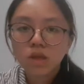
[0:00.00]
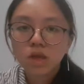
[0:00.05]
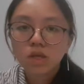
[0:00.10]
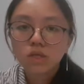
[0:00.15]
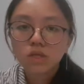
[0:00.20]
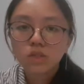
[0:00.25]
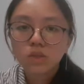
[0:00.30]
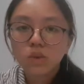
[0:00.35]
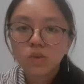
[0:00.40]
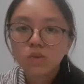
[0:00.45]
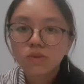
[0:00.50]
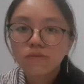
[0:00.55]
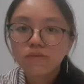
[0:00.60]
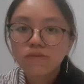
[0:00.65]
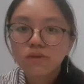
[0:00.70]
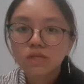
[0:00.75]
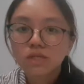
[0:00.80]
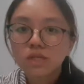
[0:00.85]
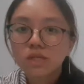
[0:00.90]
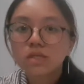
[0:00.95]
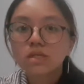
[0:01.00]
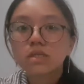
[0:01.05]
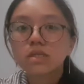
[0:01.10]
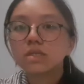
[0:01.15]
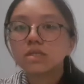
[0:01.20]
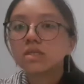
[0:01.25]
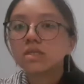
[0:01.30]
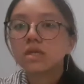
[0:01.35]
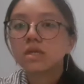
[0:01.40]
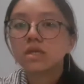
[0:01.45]
So the first
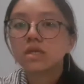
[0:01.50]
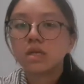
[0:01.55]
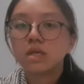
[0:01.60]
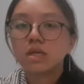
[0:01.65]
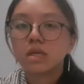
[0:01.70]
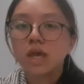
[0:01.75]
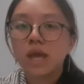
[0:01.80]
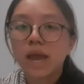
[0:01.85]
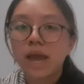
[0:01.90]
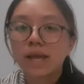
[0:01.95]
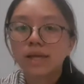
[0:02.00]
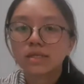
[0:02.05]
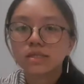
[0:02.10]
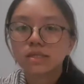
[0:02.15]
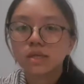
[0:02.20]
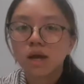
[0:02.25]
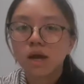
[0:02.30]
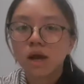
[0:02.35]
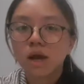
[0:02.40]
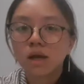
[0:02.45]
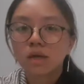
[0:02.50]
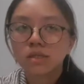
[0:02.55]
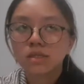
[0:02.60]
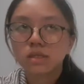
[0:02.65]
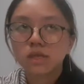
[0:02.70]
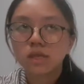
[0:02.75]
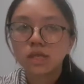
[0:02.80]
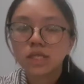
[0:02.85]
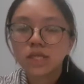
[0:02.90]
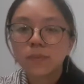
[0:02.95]
sentence acts as
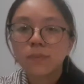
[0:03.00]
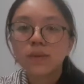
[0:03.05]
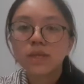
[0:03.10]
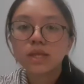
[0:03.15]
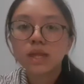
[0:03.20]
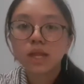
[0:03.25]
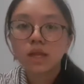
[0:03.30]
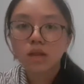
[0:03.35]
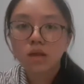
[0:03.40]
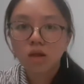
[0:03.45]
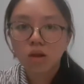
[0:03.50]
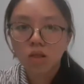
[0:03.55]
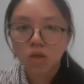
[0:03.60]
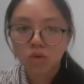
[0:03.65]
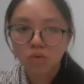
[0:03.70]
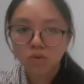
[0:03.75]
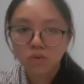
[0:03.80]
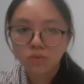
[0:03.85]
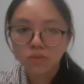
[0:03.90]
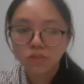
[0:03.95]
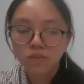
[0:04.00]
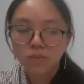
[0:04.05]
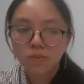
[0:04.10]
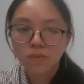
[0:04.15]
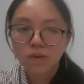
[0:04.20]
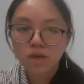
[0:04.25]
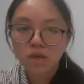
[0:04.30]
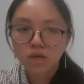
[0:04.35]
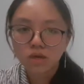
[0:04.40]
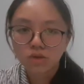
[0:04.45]
independent clause
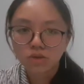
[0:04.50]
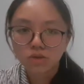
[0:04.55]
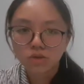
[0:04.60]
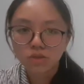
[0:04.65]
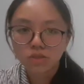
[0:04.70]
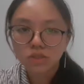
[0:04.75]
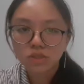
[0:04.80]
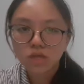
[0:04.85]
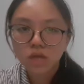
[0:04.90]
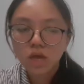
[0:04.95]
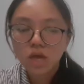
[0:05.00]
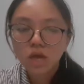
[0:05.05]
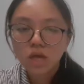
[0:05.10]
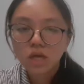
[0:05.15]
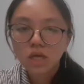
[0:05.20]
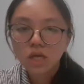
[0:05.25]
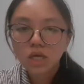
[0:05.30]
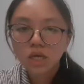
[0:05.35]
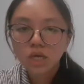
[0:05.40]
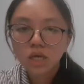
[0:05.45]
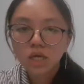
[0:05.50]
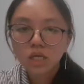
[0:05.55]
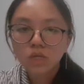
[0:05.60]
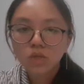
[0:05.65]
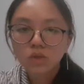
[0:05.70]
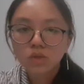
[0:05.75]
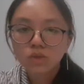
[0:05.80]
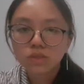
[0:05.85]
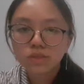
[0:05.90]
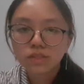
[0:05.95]
because
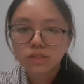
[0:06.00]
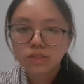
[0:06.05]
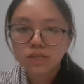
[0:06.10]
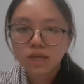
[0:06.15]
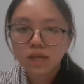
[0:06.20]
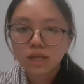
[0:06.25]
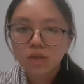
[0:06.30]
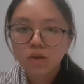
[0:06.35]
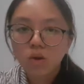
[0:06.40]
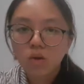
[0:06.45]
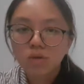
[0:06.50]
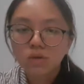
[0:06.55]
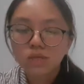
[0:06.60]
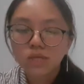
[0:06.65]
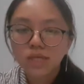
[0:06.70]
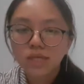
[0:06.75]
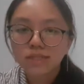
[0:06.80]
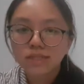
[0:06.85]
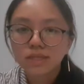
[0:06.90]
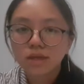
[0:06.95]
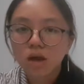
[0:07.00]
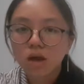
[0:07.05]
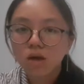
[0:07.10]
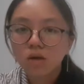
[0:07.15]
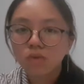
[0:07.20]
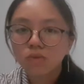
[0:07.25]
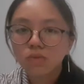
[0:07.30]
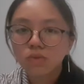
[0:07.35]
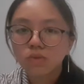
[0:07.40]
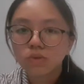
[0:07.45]
it could stand on its
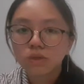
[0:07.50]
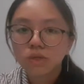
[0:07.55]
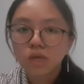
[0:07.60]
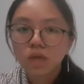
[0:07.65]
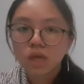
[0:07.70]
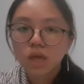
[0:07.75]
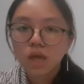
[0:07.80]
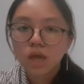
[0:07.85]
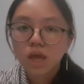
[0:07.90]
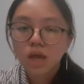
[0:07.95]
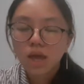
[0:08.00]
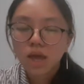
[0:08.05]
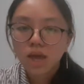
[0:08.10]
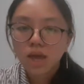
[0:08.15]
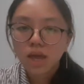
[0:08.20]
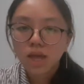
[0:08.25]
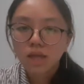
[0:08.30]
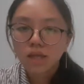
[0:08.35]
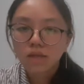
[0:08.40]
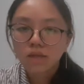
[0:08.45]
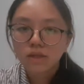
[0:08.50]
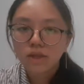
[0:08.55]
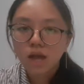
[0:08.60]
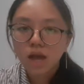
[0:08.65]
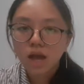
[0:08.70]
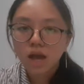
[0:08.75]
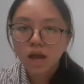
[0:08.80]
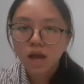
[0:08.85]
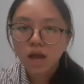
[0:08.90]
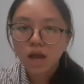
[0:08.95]
own and
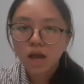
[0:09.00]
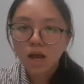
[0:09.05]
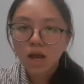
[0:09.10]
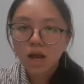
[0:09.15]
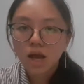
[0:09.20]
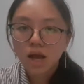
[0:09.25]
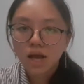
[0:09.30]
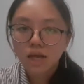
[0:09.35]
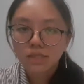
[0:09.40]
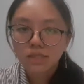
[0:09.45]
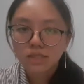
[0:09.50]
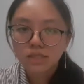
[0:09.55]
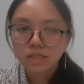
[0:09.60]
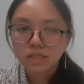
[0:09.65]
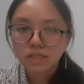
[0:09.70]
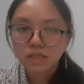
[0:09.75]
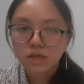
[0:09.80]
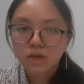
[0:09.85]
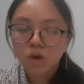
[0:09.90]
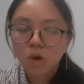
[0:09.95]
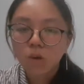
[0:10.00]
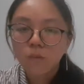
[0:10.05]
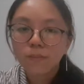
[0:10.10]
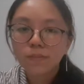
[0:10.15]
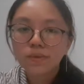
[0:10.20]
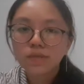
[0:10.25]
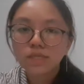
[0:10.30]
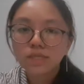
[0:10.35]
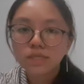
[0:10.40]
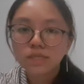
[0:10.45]
as a
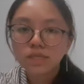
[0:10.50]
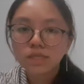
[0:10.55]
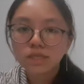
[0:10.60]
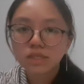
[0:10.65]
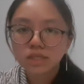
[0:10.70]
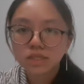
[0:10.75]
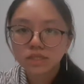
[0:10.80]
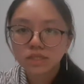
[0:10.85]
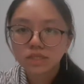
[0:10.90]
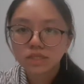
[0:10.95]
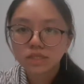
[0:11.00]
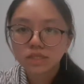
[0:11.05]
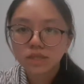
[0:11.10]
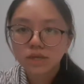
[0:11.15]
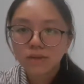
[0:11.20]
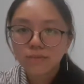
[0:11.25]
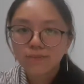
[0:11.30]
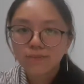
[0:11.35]
complete sentence